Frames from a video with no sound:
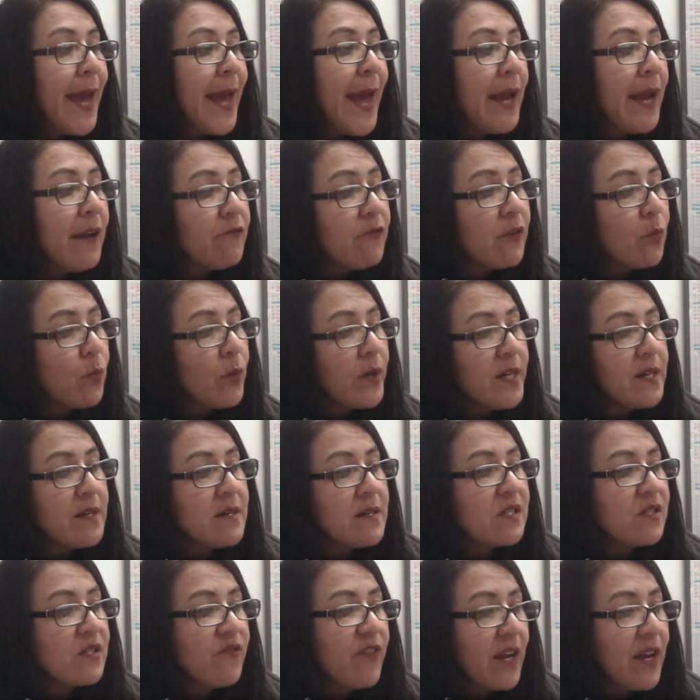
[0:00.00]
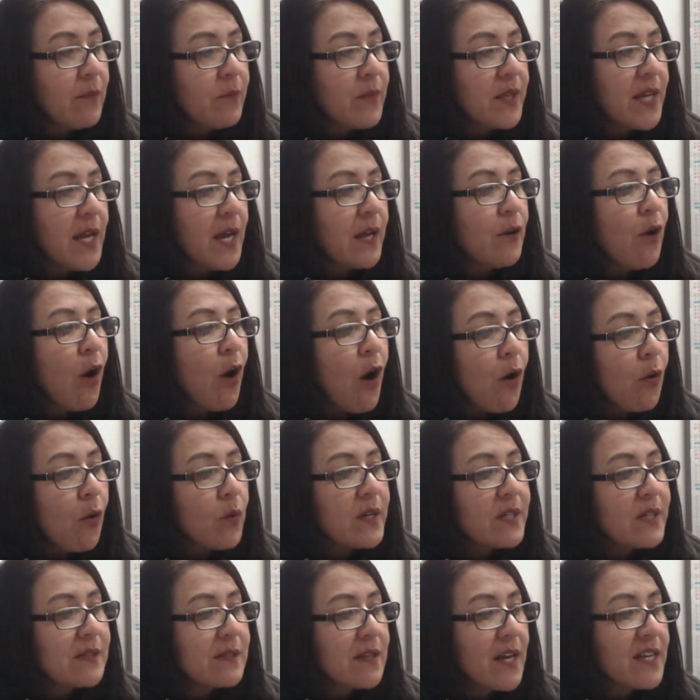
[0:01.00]
Everyone in his family had
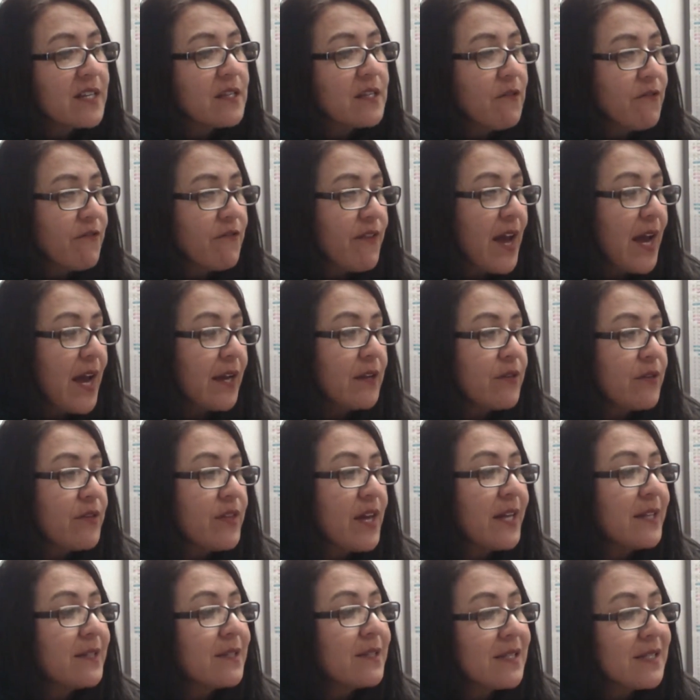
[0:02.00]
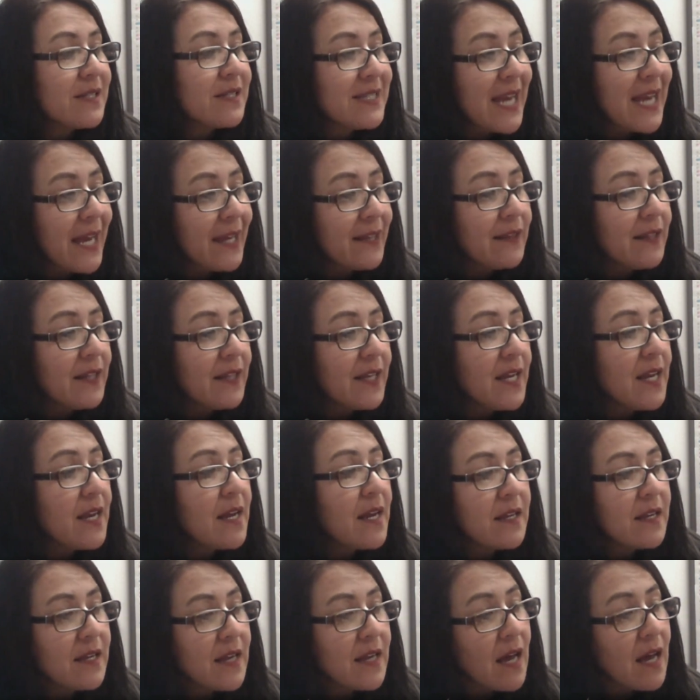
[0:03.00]
always liked the fact that
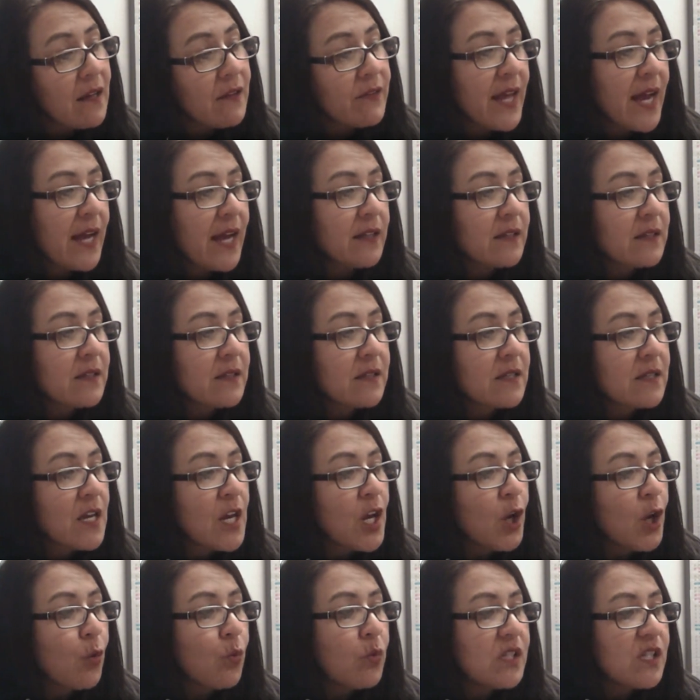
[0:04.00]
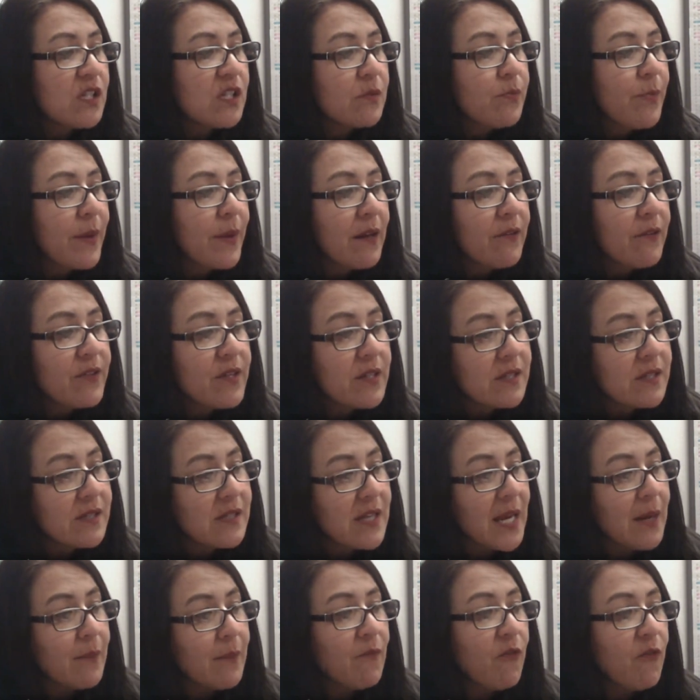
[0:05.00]
Stanley Yelnats was spelled the
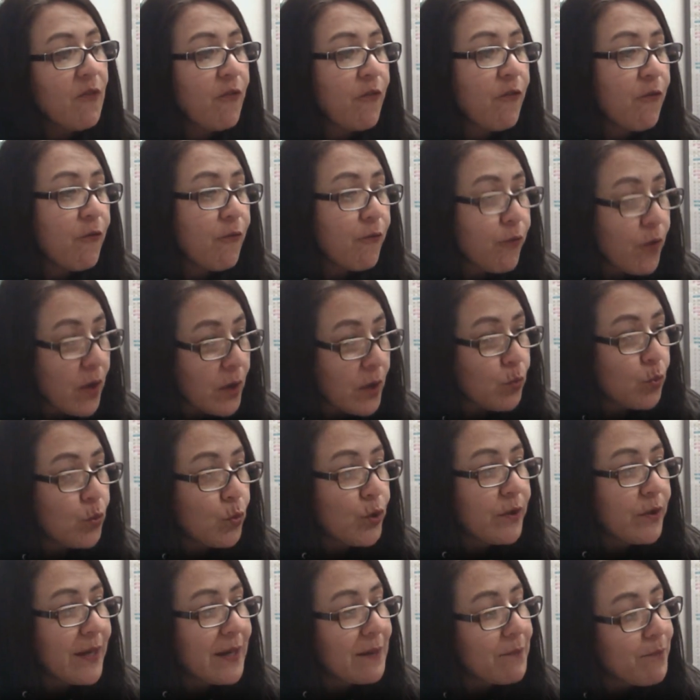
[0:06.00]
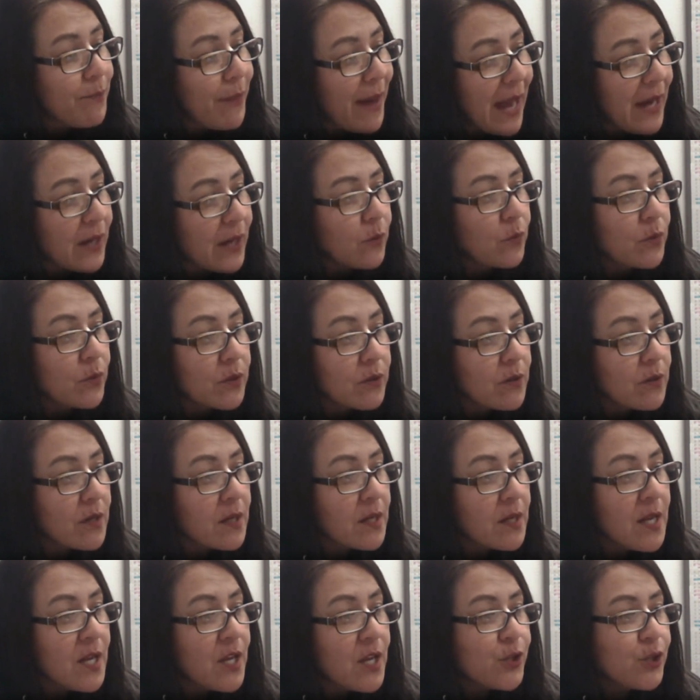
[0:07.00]
same frontward and backward,
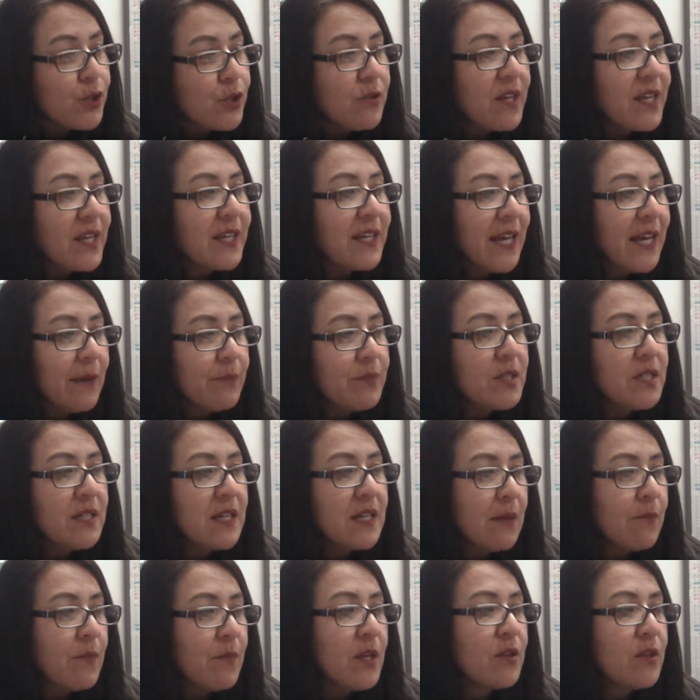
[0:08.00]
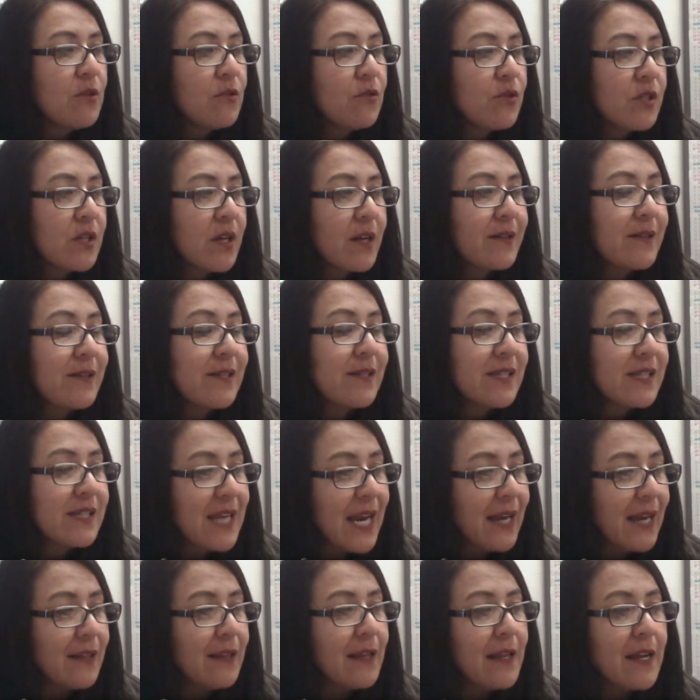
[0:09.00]
so they kept naming their son
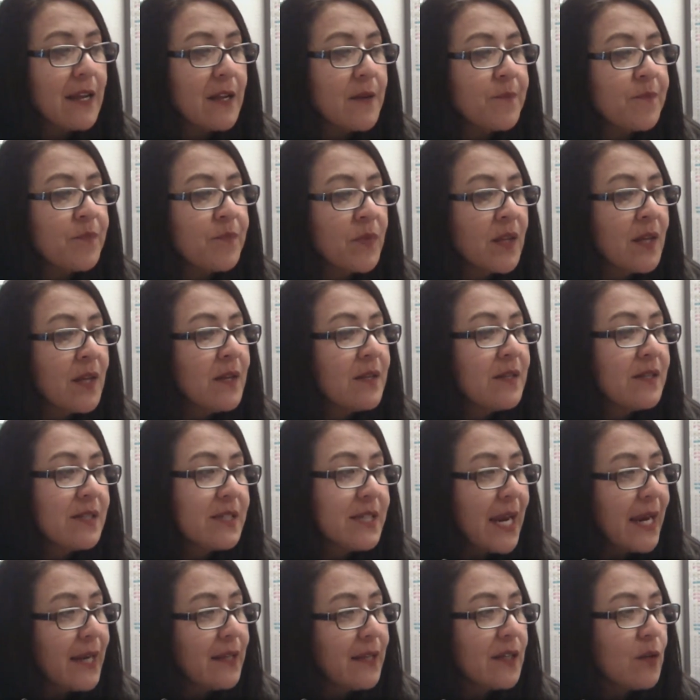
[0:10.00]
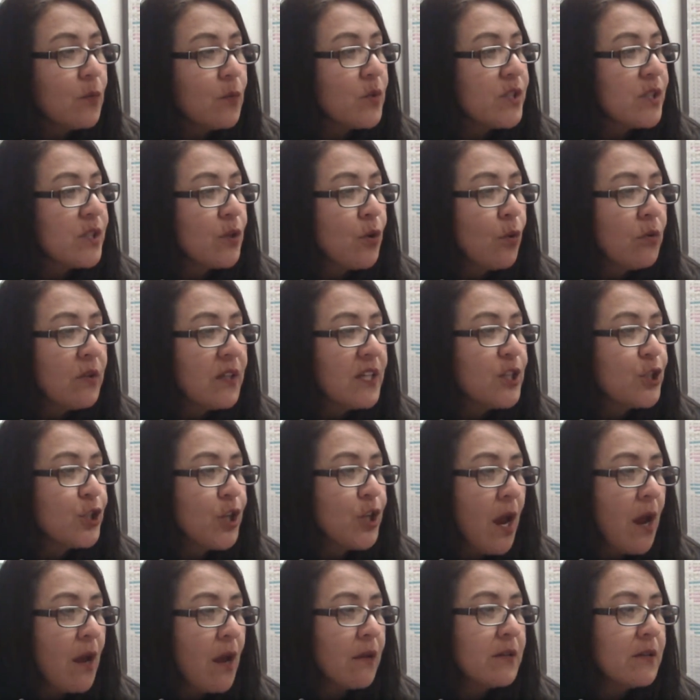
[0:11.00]
Stanley. Stanley was an only
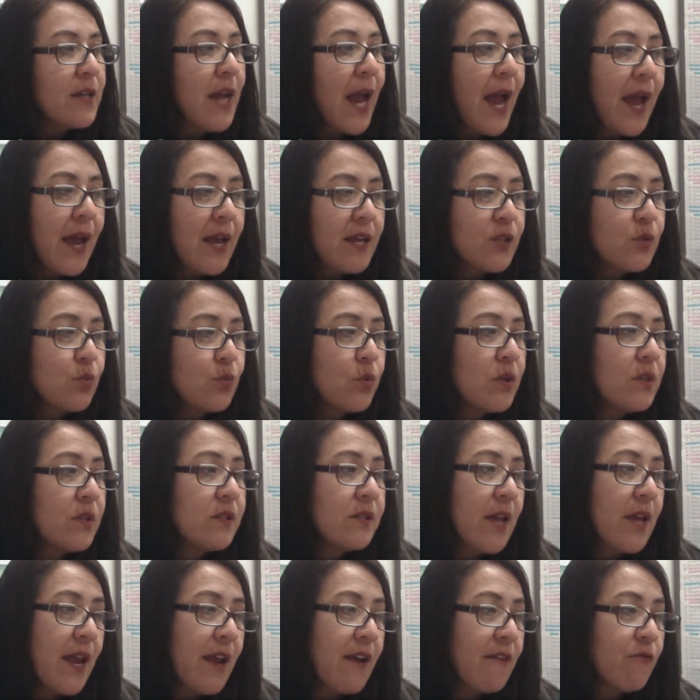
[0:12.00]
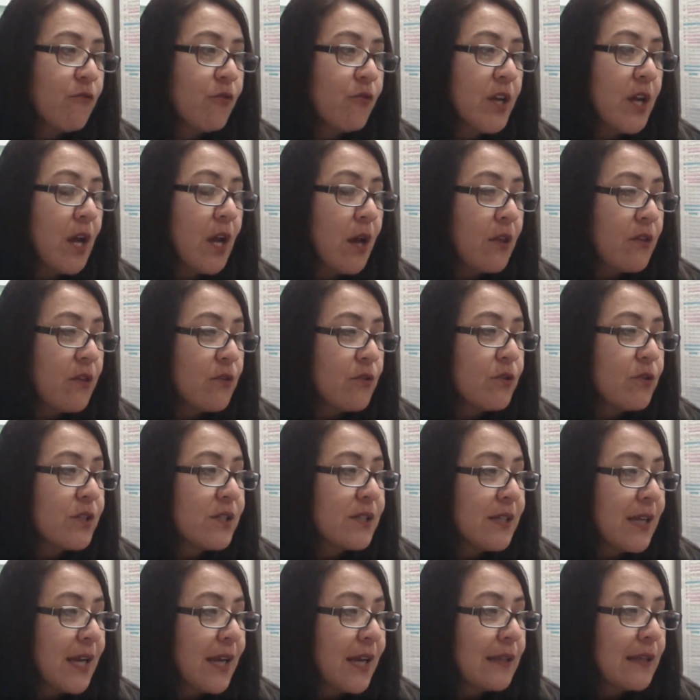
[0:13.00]
child, as was every other
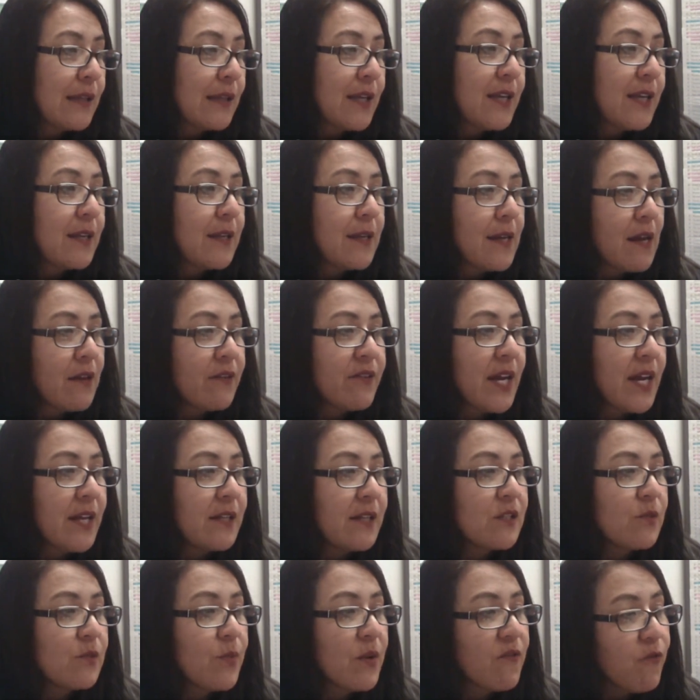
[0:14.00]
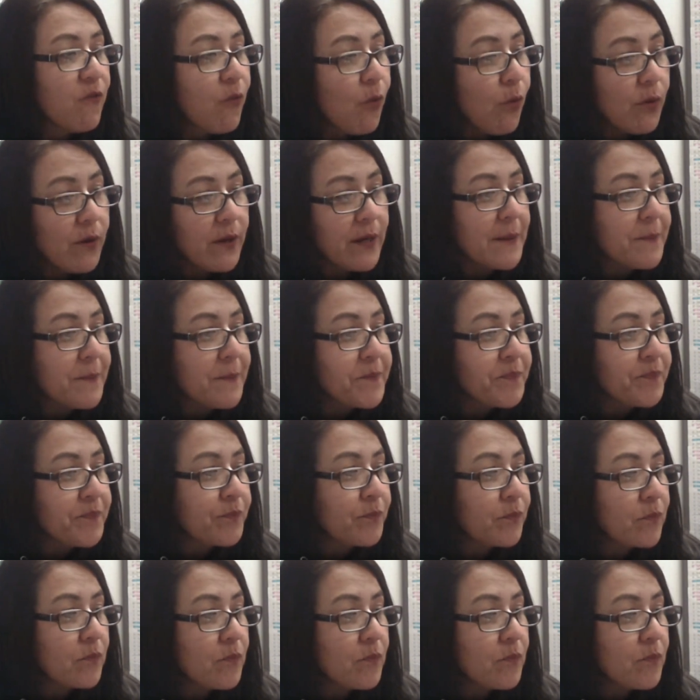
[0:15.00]
Stanley Yelnats before him.